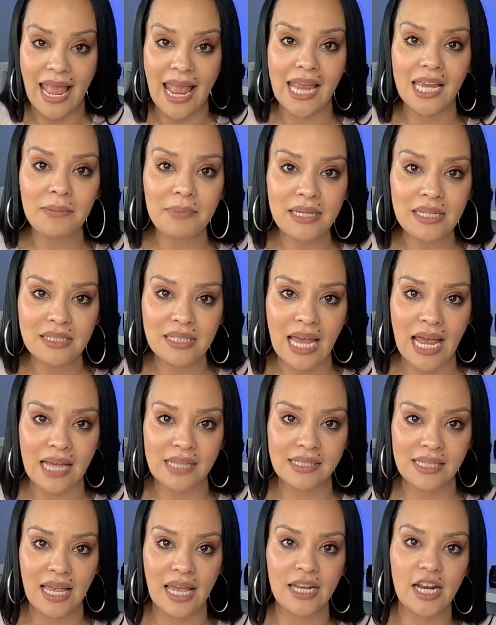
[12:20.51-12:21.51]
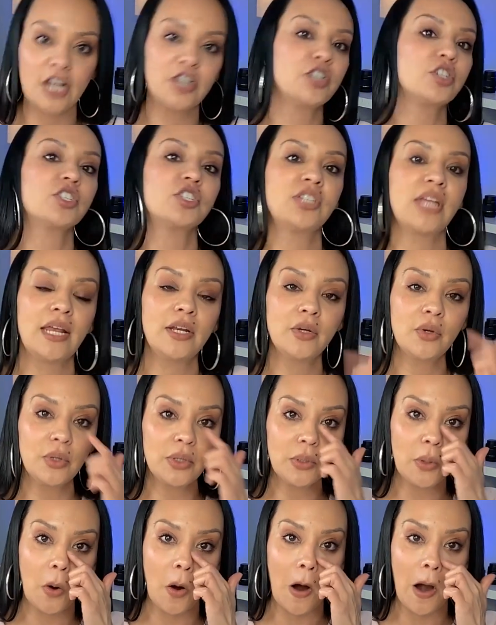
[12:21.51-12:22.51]
a b test and understand who
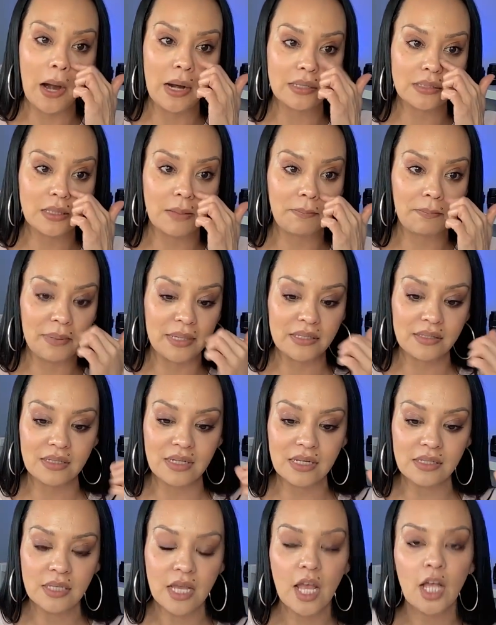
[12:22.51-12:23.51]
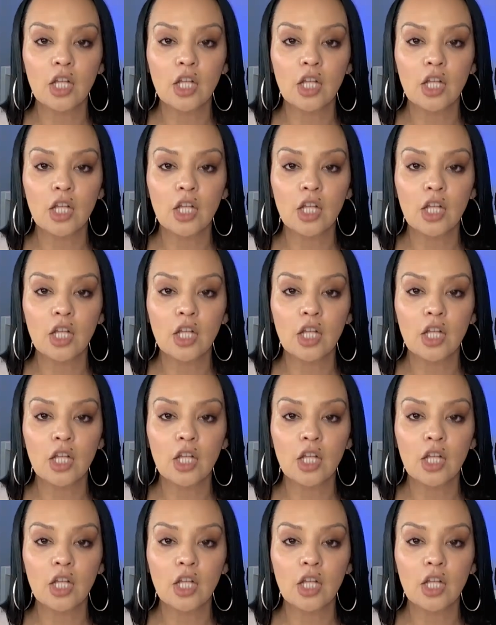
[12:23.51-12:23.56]
you are as a business